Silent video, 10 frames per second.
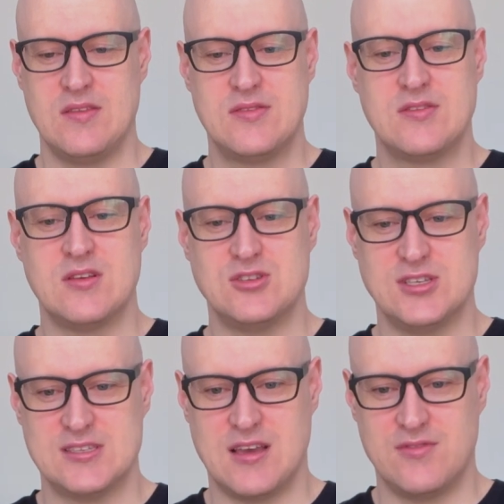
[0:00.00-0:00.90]
to
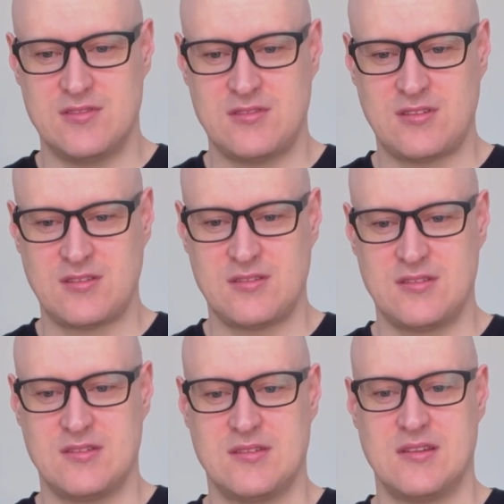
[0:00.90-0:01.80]

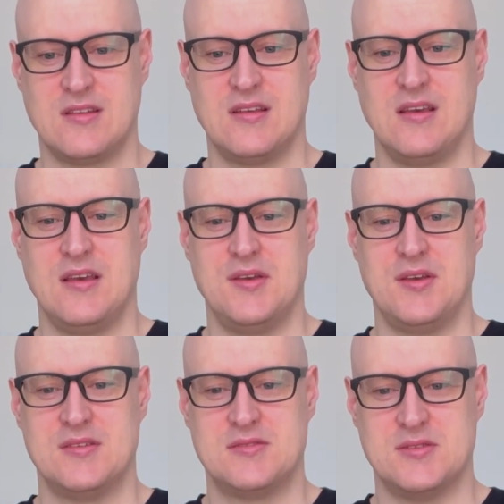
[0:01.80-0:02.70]

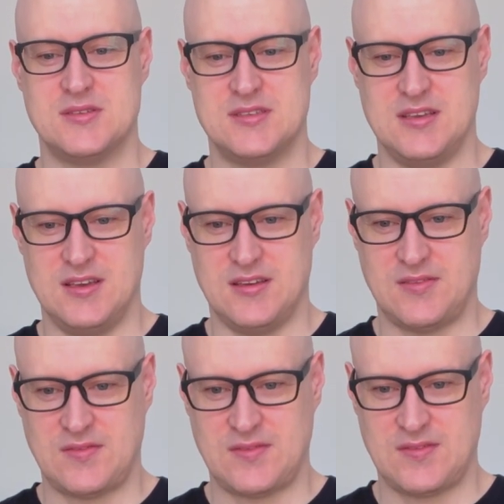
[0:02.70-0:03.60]
G7 to C
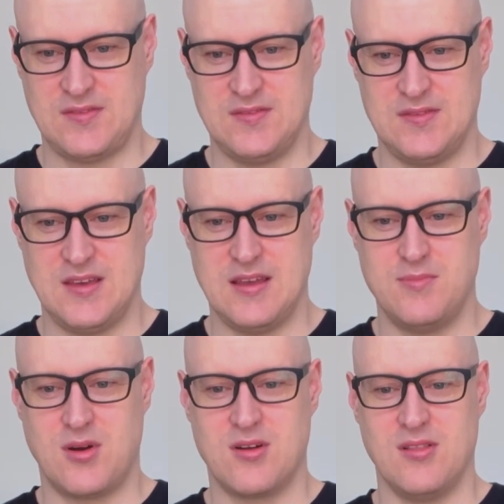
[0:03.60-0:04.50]
and
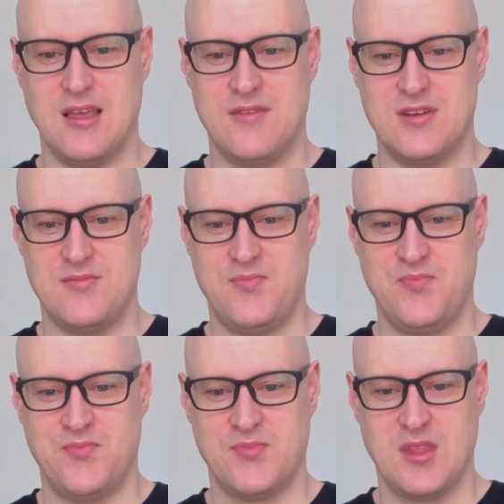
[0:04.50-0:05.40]
bar
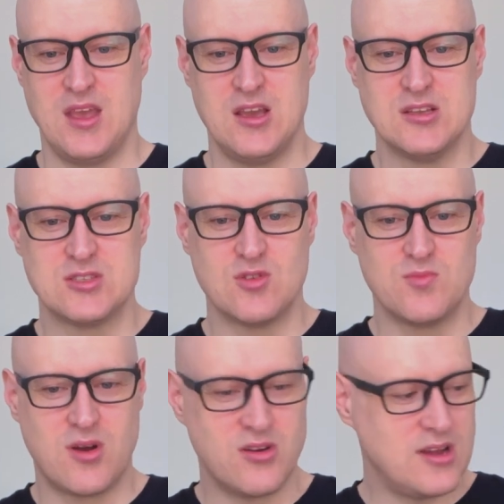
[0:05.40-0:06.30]
11. So
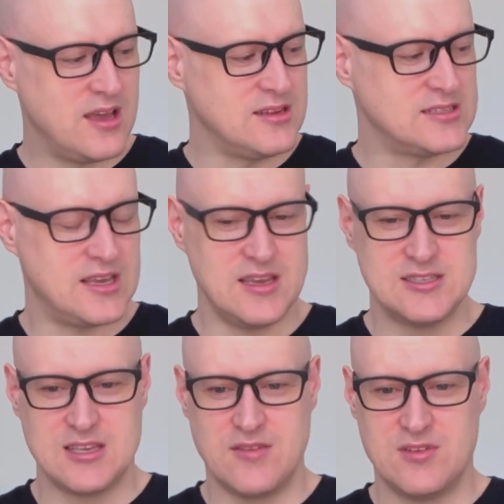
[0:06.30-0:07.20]
bar 9 is
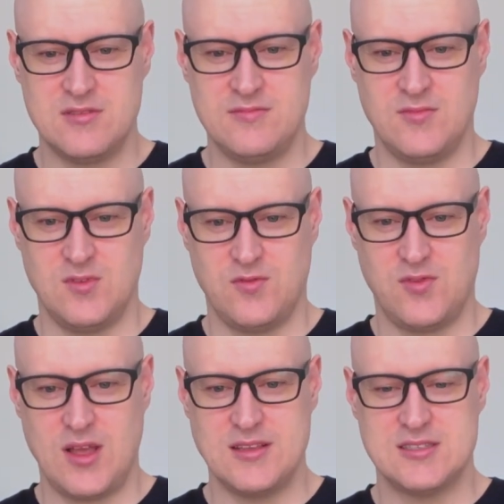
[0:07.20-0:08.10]
A7,
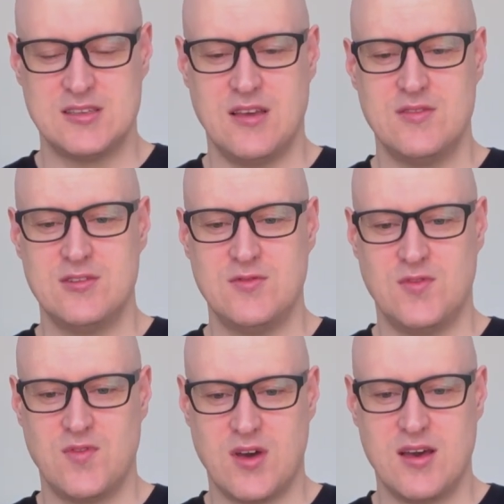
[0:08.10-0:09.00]
flat 7,
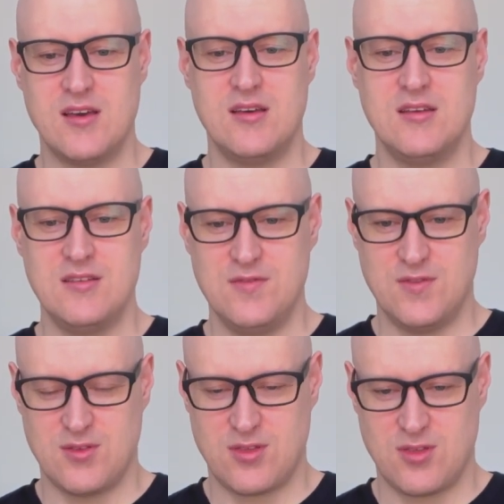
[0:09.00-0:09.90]

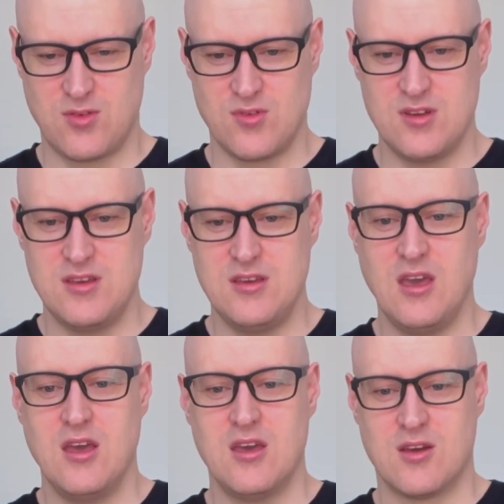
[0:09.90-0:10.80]
5, 3,
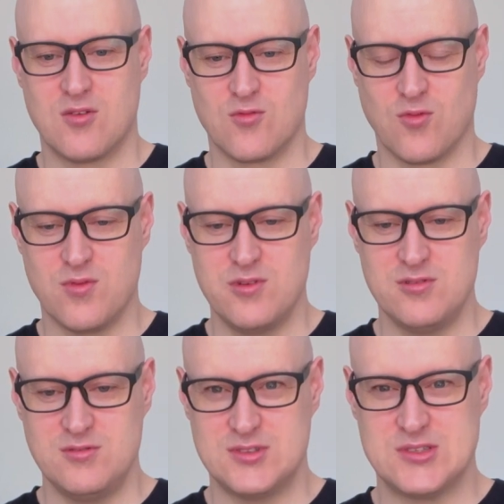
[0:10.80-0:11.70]

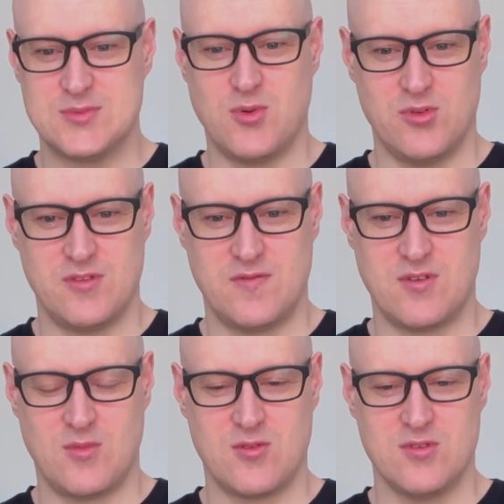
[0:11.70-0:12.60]
roots, both of
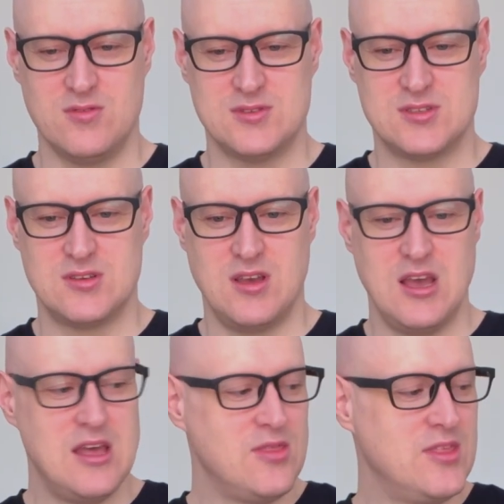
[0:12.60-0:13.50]
them are roots.
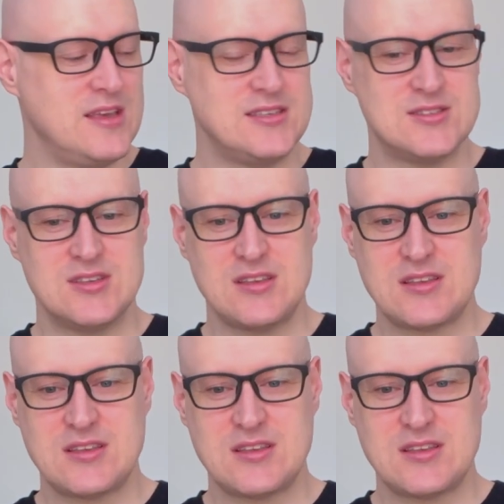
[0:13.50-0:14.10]
This